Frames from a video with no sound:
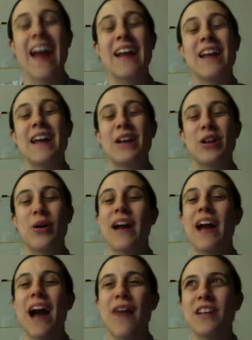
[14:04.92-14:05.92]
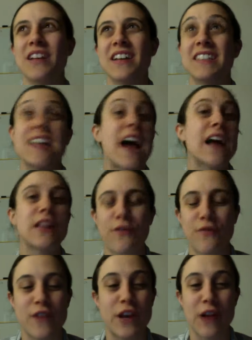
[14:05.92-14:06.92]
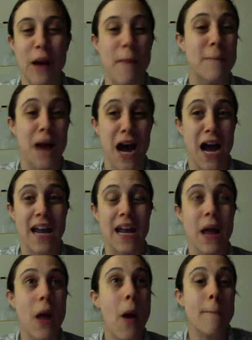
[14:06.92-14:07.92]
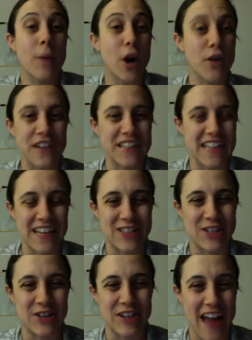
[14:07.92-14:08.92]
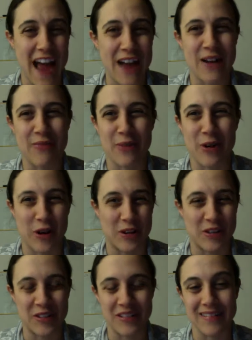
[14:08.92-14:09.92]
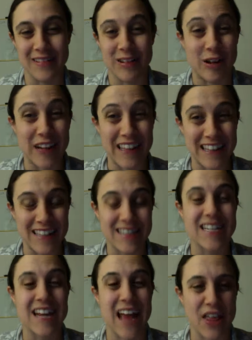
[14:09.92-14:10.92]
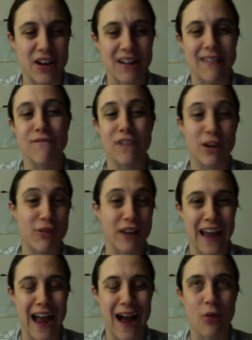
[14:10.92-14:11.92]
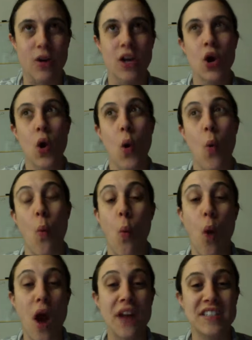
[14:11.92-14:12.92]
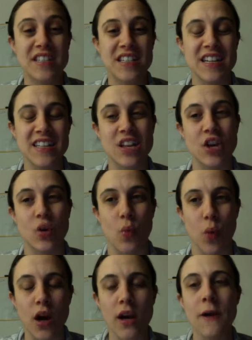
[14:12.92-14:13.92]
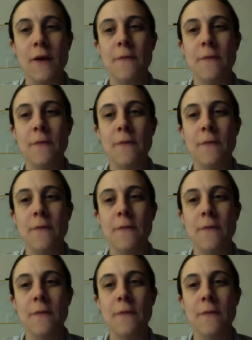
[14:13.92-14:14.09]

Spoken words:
And, I haven't exactly figured out my perfect answer yet. We're all learning this together and figuring out what is going to work.